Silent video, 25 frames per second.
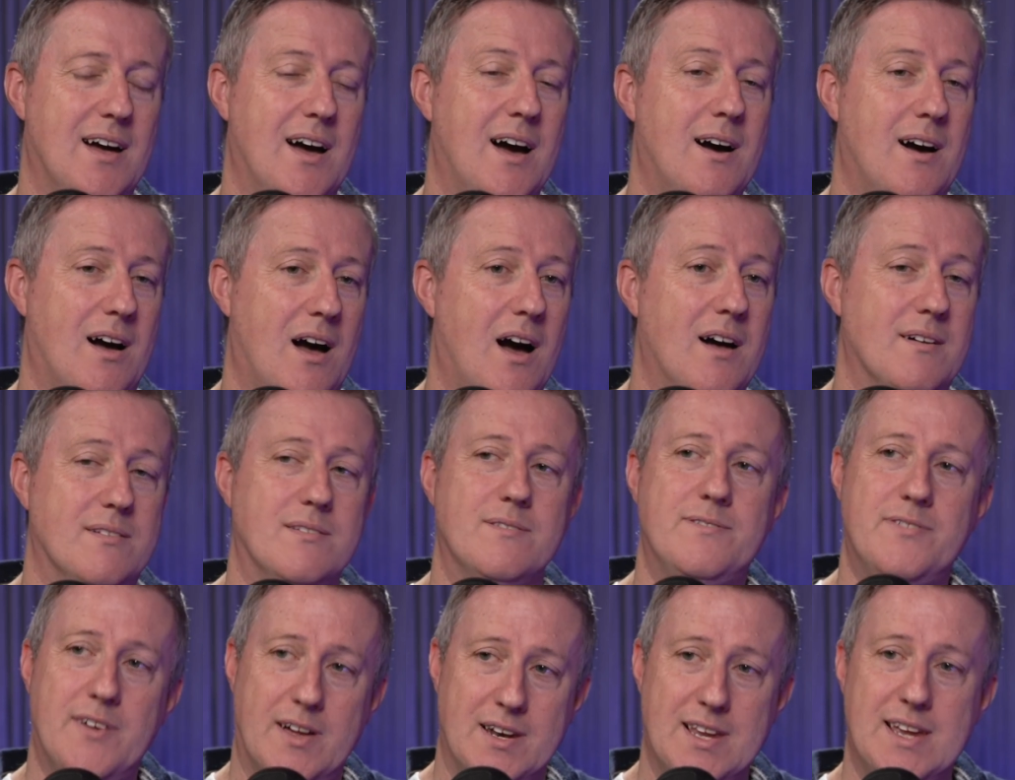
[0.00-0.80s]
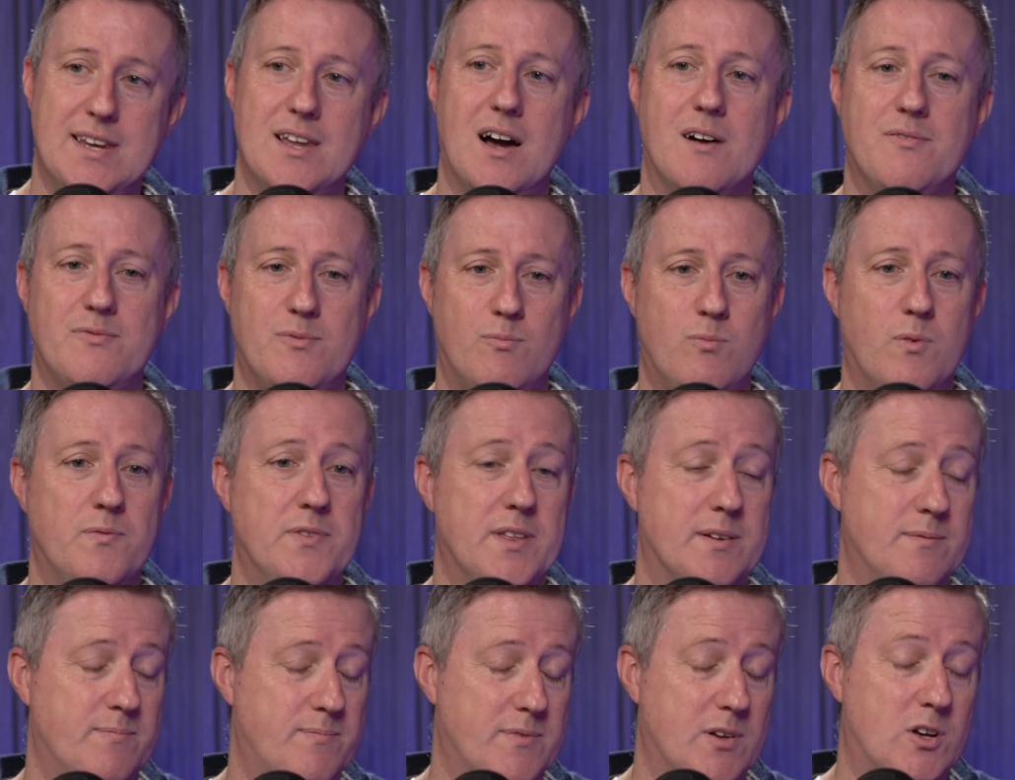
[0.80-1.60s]
And funnily enough,
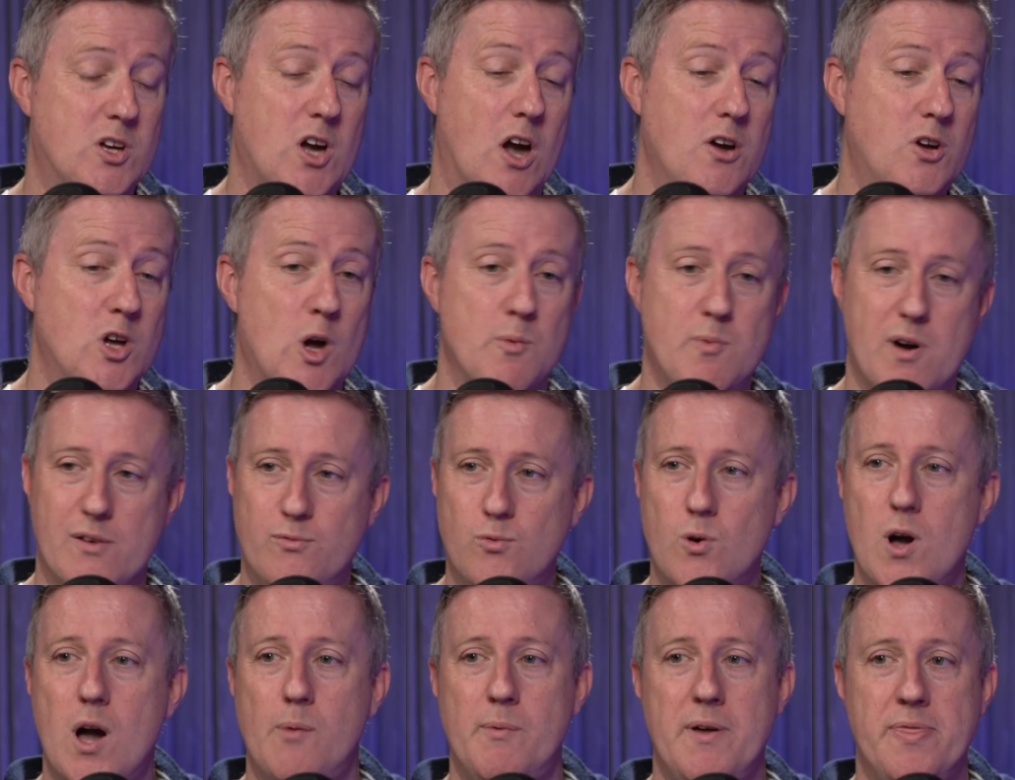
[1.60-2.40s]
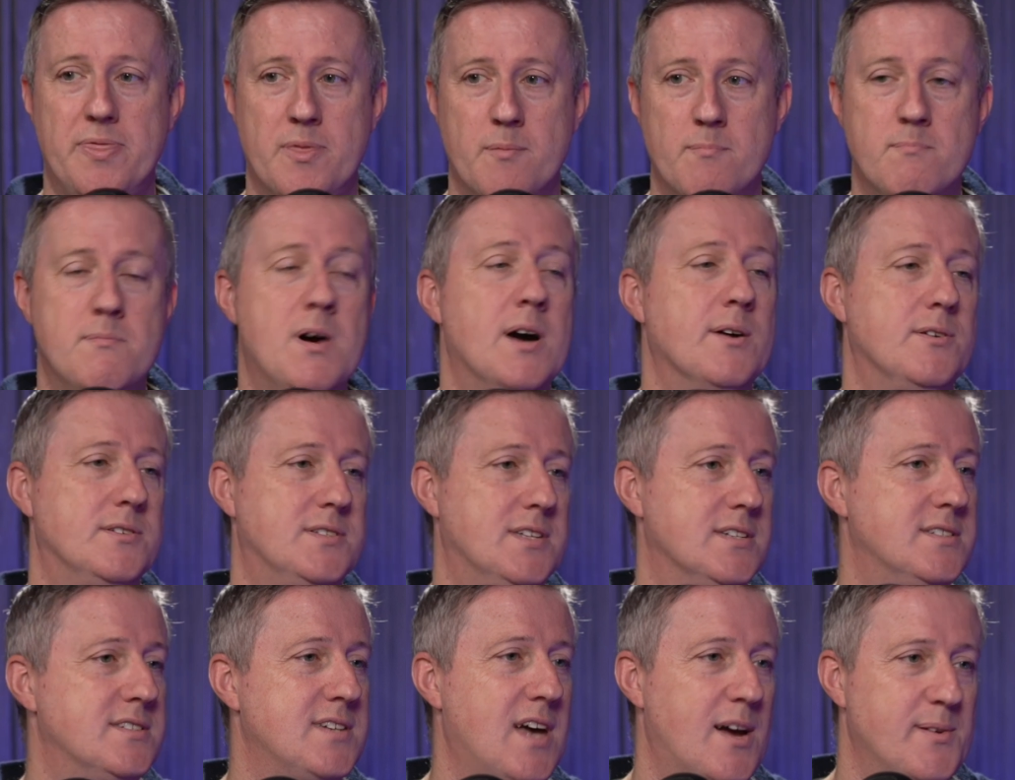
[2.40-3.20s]
the co-com I've worked with the most
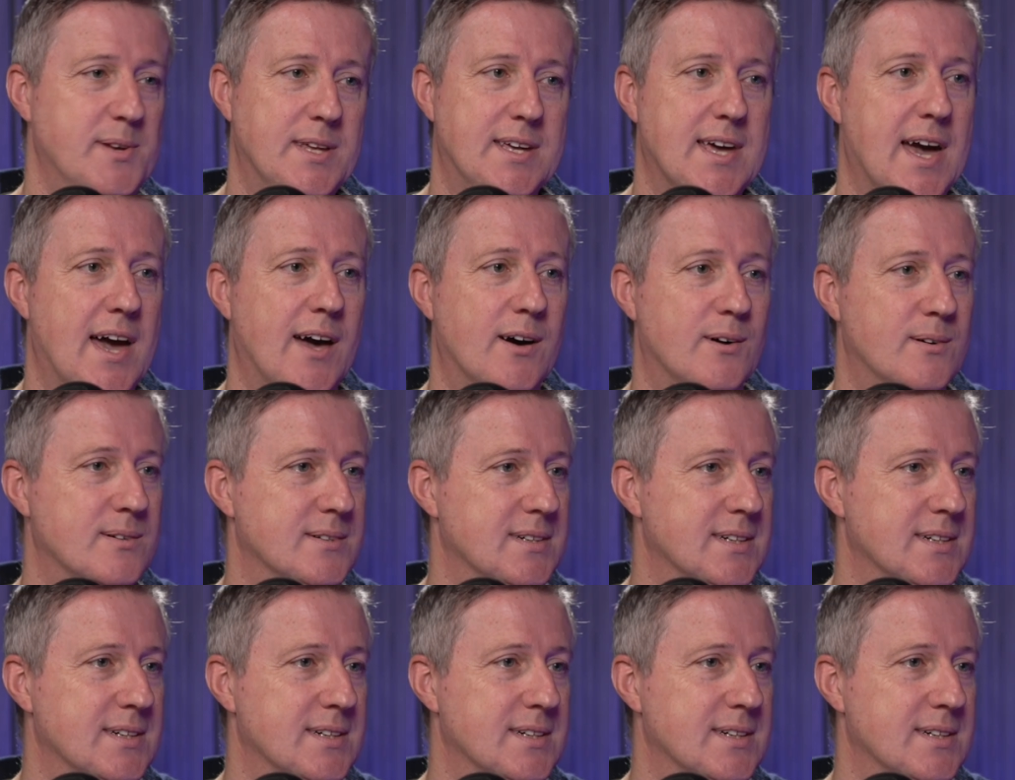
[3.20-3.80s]
is Tony Gale.